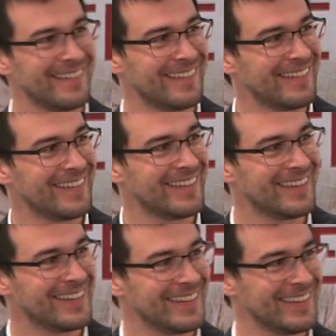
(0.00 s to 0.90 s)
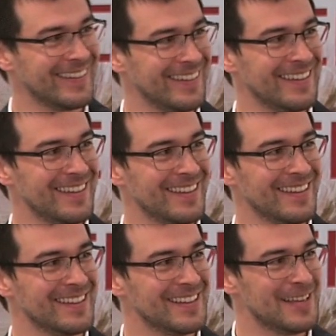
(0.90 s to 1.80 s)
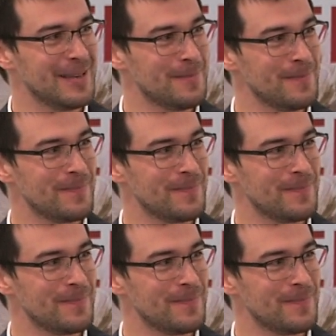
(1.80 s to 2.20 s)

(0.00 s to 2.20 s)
[no speech]